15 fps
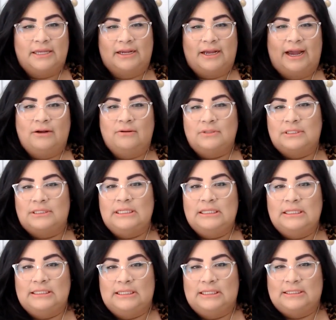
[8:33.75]
Like I don't see
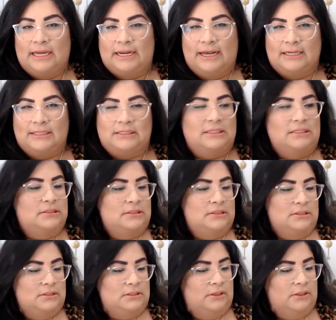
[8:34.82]
this as that essence.